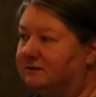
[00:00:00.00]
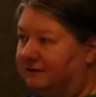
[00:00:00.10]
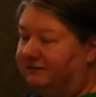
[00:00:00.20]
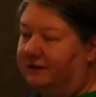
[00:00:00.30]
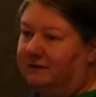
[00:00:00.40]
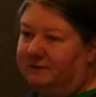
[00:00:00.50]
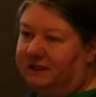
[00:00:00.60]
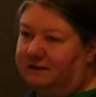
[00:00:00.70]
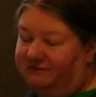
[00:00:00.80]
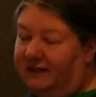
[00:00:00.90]
a
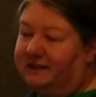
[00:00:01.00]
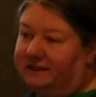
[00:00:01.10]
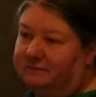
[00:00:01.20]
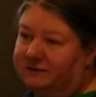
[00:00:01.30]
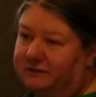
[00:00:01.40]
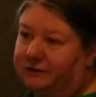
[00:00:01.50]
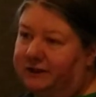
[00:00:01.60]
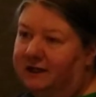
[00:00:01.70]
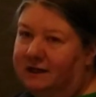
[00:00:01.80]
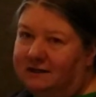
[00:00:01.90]
felony in Missouri.
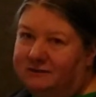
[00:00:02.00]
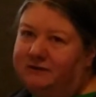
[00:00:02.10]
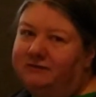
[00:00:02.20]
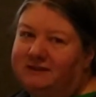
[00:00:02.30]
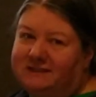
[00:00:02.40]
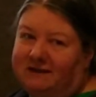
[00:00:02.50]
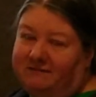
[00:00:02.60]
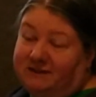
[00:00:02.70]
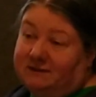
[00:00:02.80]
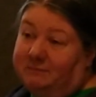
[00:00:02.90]
So even if
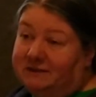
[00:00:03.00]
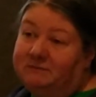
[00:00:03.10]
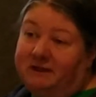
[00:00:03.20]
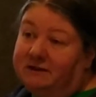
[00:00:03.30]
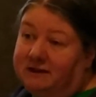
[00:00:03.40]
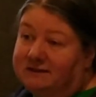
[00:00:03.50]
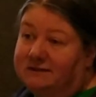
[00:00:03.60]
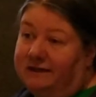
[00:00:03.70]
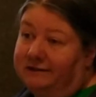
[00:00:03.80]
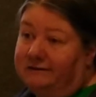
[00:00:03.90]
it's a misdemeanor, let's
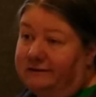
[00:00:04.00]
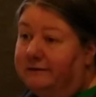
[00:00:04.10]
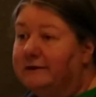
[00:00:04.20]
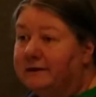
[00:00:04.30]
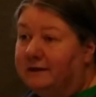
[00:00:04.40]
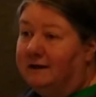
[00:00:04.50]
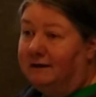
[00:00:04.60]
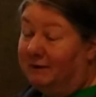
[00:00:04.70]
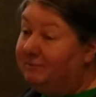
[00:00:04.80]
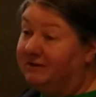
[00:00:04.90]
say in New York, it
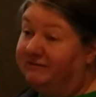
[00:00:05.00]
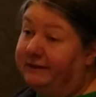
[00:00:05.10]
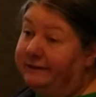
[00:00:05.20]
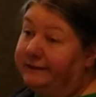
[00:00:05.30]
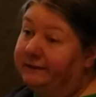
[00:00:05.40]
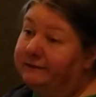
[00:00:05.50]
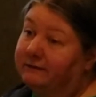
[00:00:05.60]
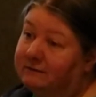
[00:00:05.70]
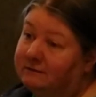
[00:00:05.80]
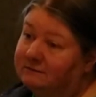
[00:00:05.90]
might be a felony here.
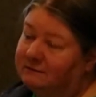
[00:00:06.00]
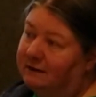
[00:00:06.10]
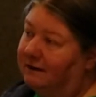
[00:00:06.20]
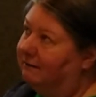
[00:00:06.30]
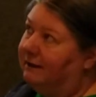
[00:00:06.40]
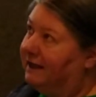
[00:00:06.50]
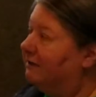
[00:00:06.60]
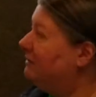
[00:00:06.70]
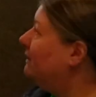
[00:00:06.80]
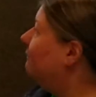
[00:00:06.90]
I can't think of